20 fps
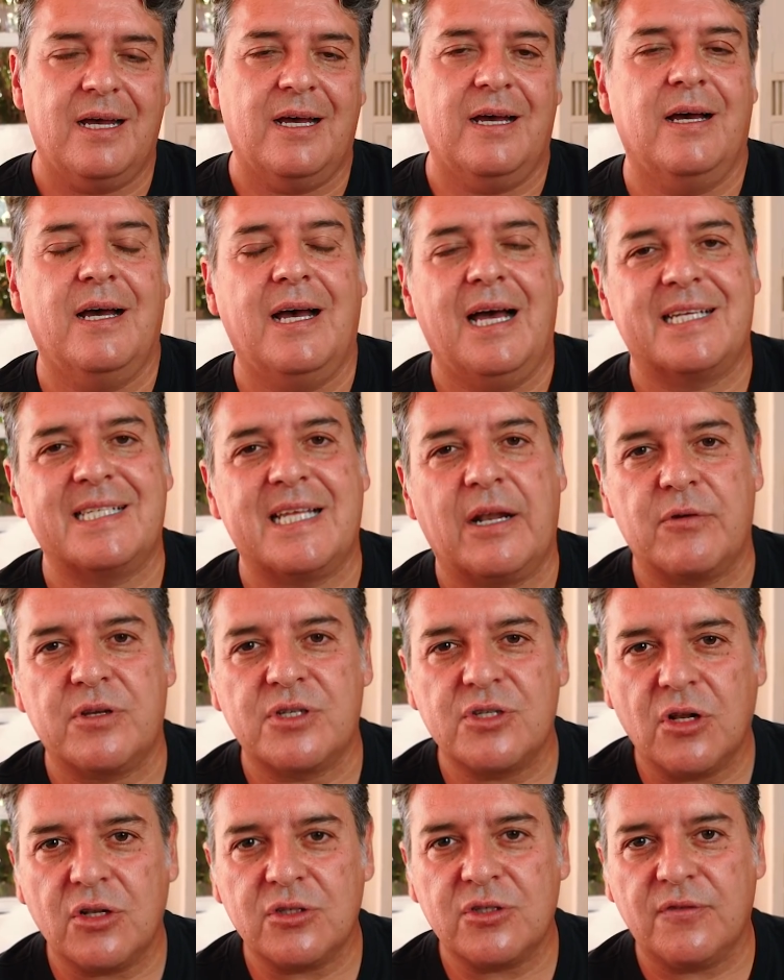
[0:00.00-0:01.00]
As a
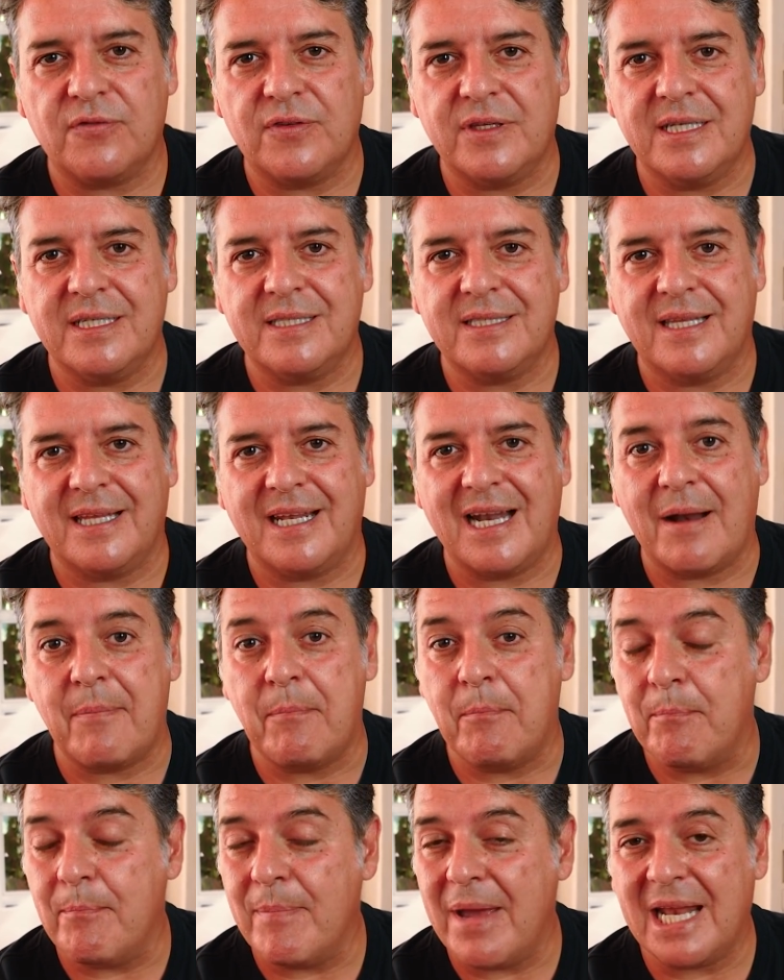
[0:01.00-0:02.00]
result of this, there are
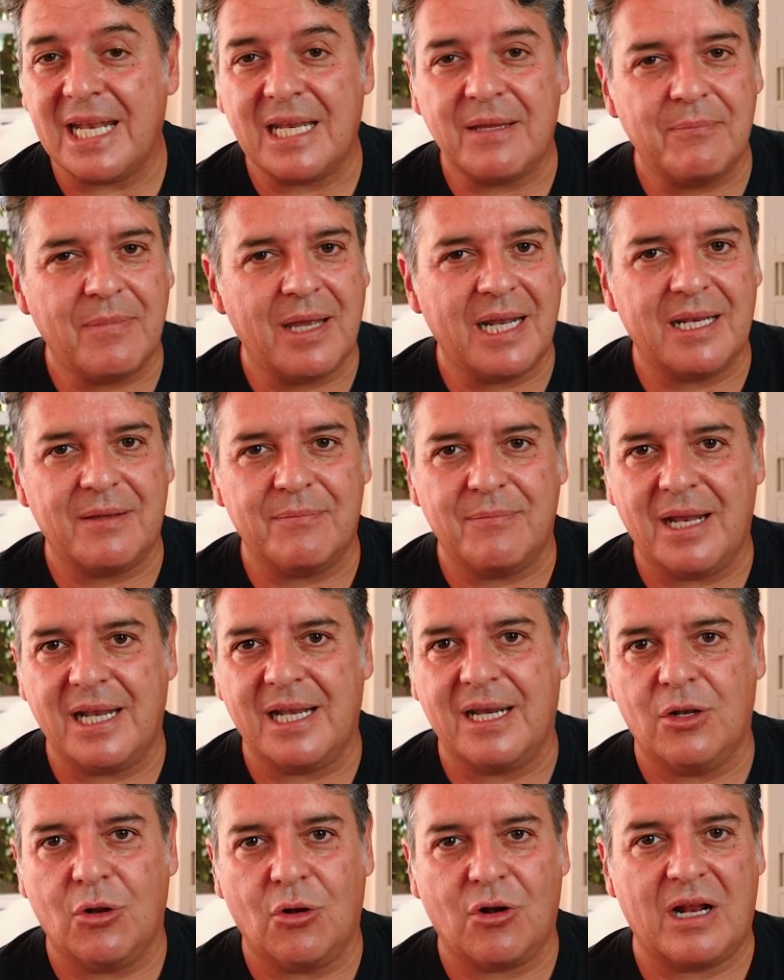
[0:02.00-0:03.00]

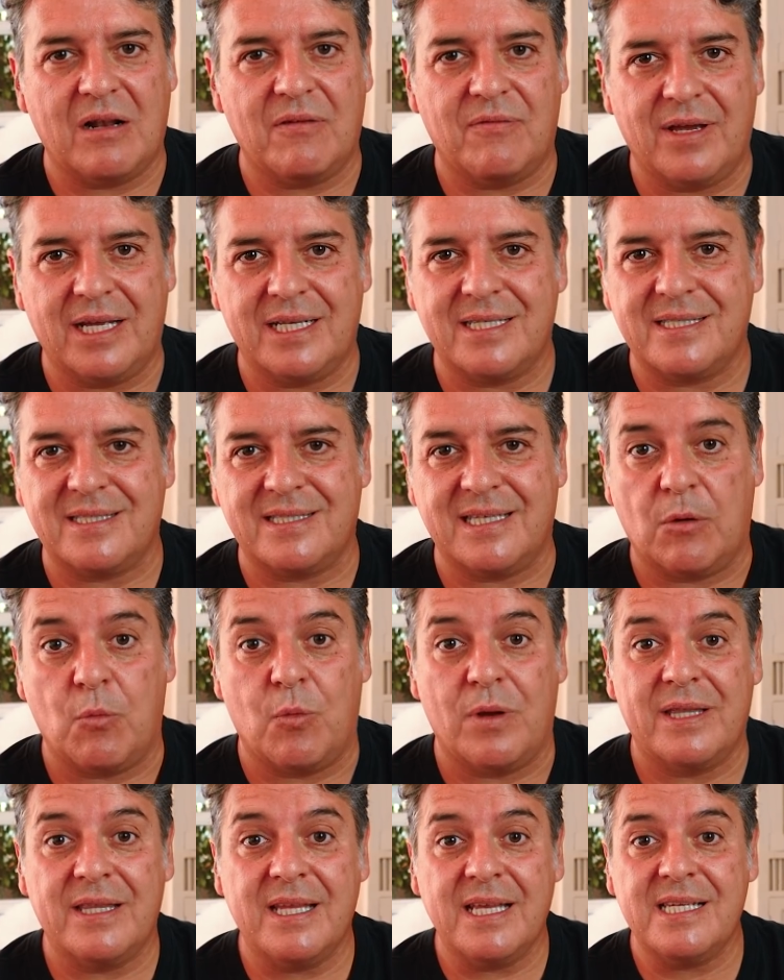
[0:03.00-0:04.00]
many local vets that
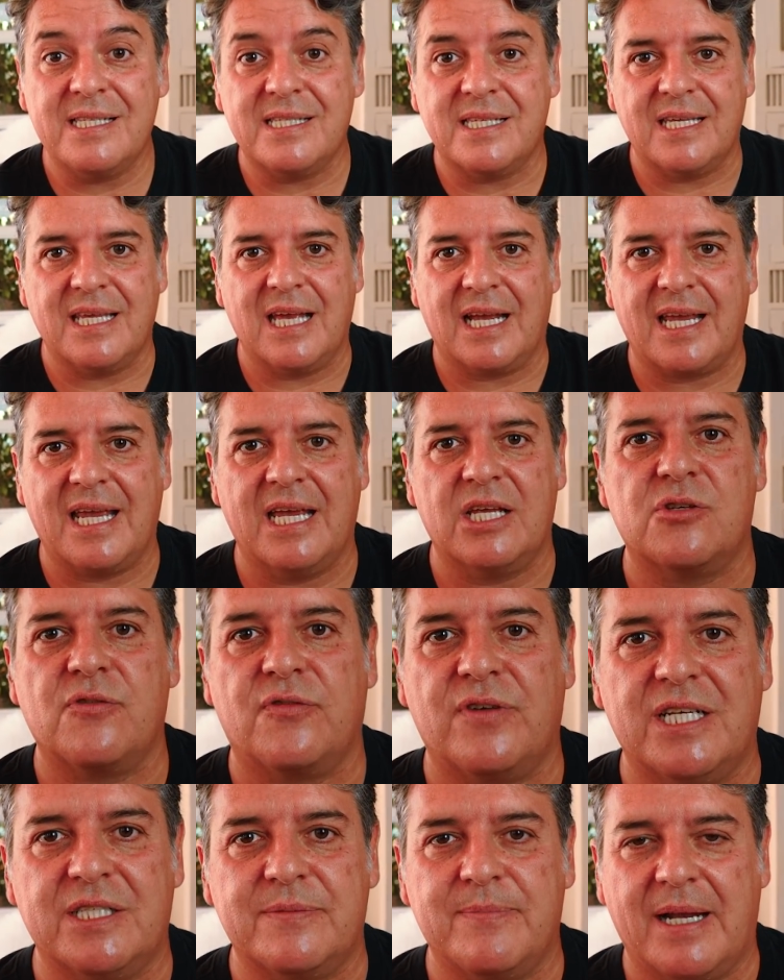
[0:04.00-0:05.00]
when they see a case of
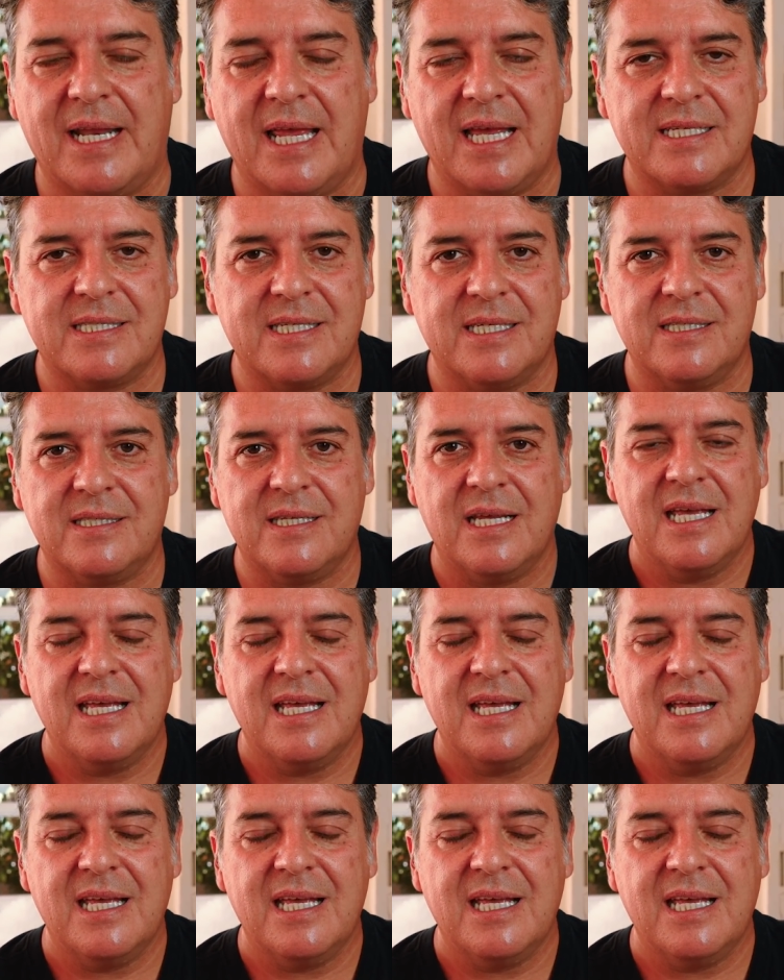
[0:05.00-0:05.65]
leishmaniasis,